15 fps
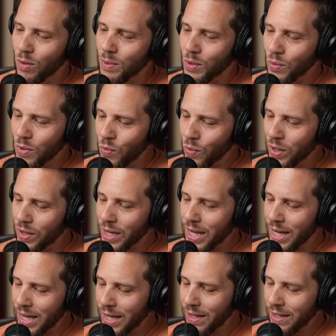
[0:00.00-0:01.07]
Corbin, with the winner
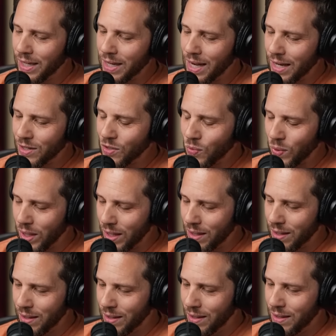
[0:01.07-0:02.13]
getting Ilja next
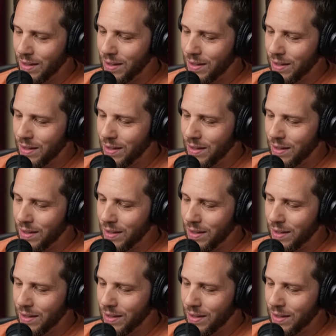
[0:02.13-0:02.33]
week.